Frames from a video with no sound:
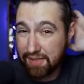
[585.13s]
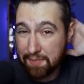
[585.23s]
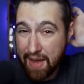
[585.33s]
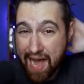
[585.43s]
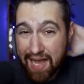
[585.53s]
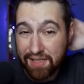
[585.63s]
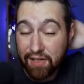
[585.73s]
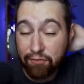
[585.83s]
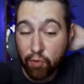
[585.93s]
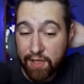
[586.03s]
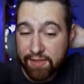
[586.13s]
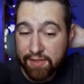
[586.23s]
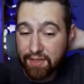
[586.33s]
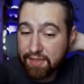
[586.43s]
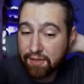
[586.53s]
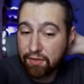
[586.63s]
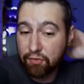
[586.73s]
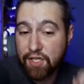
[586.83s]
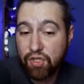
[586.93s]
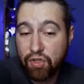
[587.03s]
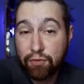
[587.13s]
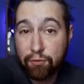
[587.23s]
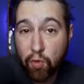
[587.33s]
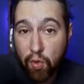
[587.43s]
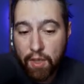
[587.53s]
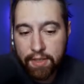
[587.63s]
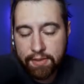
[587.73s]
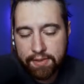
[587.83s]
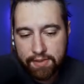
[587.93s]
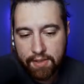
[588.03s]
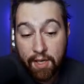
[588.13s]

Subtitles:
positive wins, at least a 3-2, 4-1s.